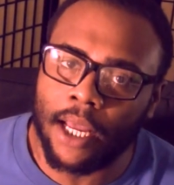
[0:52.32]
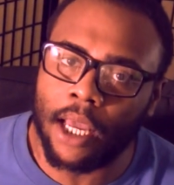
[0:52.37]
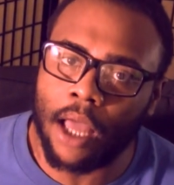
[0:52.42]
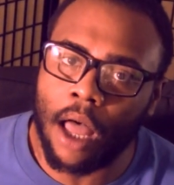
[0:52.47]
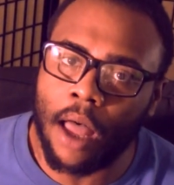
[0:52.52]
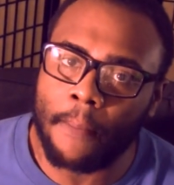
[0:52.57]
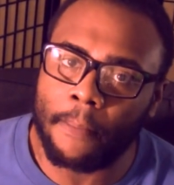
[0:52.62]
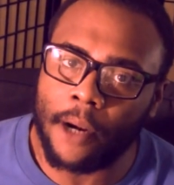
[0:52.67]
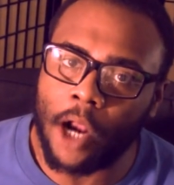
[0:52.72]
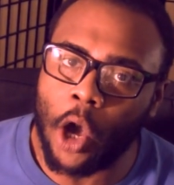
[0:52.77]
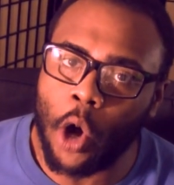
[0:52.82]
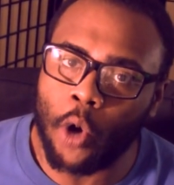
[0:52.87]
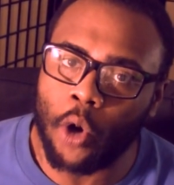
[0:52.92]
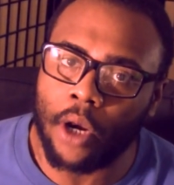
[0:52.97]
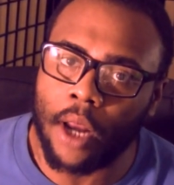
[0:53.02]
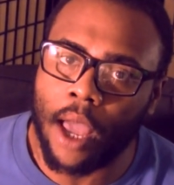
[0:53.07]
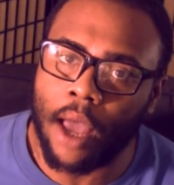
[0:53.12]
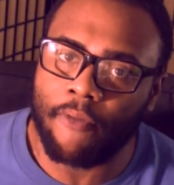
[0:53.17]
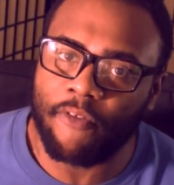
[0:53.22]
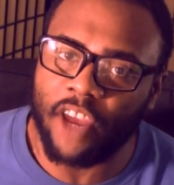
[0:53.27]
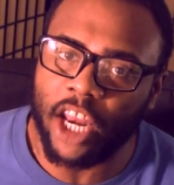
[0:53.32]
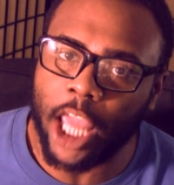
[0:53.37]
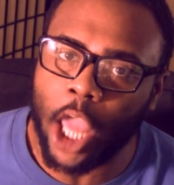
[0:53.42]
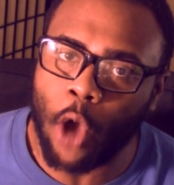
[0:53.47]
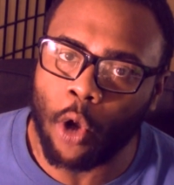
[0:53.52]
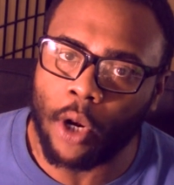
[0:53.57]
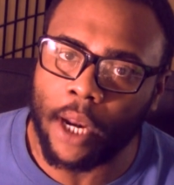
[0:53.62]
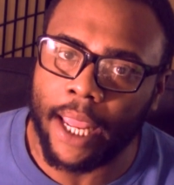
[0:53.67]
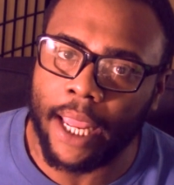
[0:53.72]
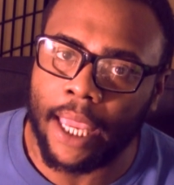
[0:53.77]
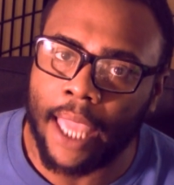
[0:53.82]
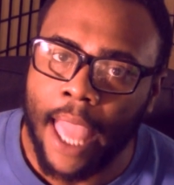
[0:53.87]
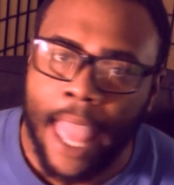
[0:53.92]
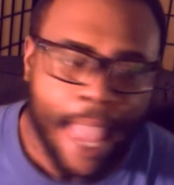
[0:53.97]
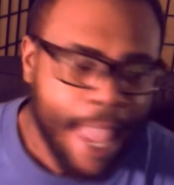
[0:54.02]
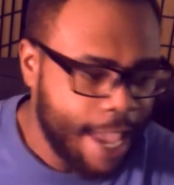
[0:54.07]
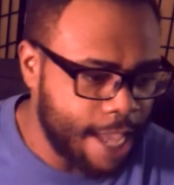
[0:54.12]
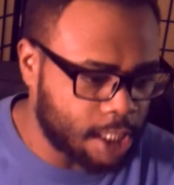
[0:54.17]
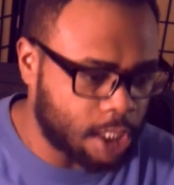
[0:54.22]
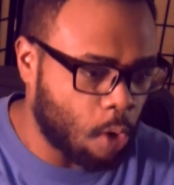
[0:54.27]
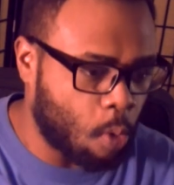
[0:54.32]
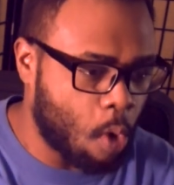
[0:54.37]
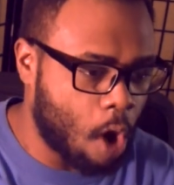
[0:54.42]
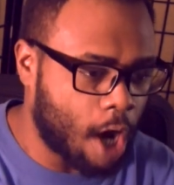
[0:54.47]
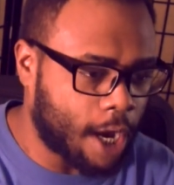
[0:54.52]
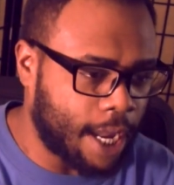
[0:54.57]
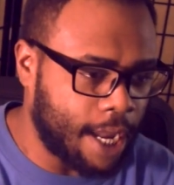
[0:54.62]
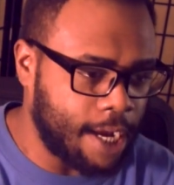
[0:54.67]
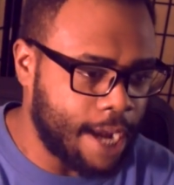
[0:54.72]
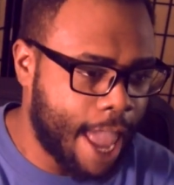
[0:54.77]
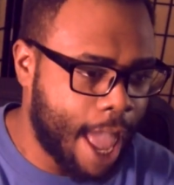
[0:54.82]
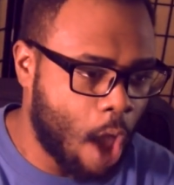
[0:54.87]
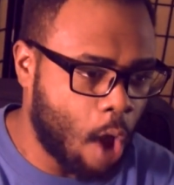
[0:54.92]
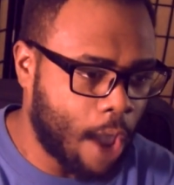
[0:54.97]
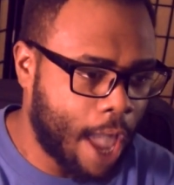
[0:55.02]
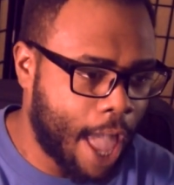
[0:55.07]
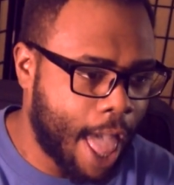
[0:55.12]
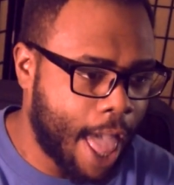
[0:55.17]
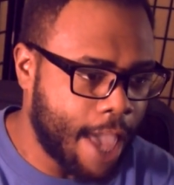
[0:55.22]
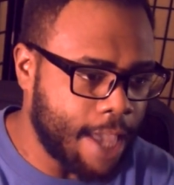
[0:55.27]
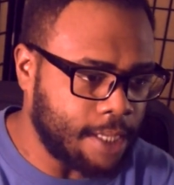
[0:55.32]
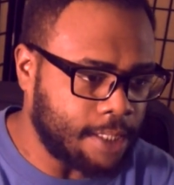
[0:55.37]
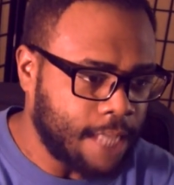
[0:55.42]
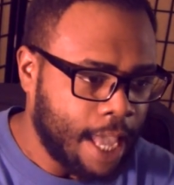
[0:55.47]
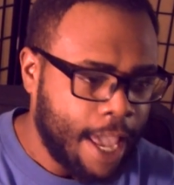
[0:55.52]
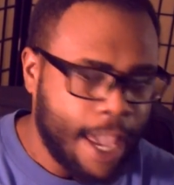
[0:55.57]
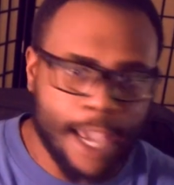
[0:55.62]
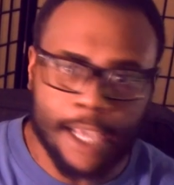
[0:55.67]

to upload a video link. Is it working now, guys?